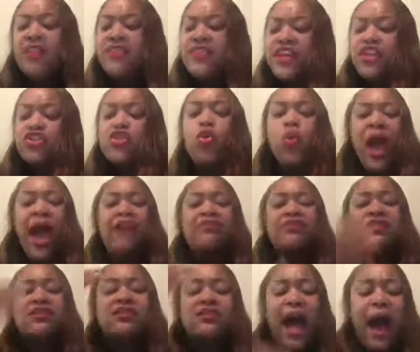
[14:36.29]
then you have
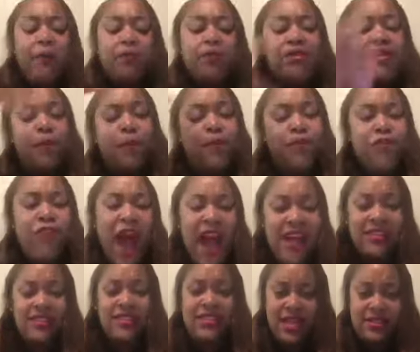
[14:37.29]
stopped the
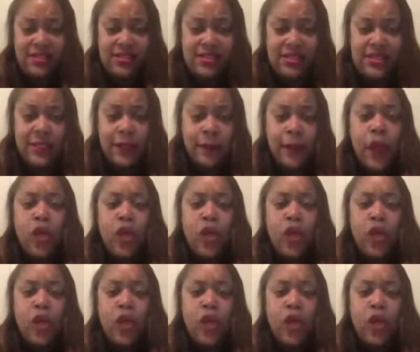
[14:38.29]
process.